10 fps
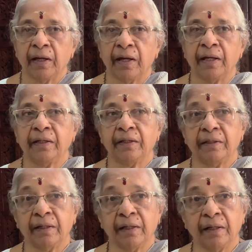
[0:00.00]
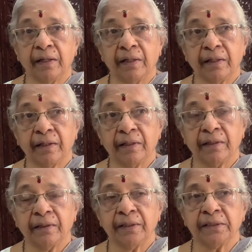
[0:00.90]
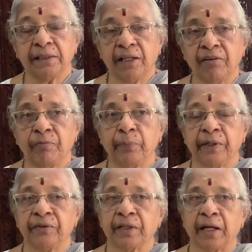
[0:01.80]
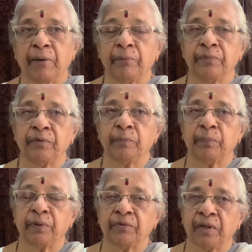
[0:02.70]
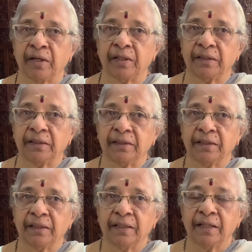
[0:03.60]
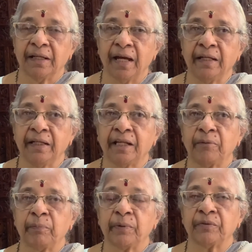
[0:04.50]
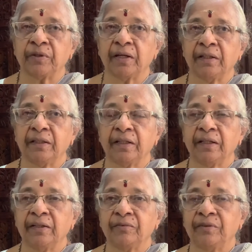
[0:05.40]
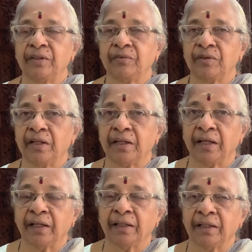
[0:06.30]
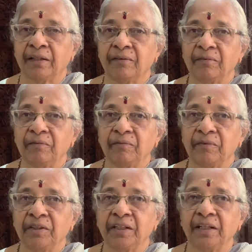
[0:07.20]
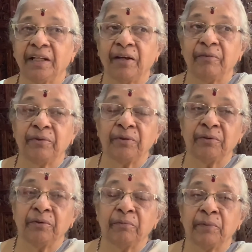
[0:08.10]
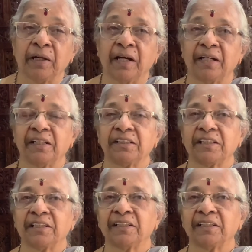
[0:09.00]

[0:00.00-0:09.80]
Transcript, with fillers: And there the chief priest comes with prasad and in that prasad is this ring which he gave to Mangatachan.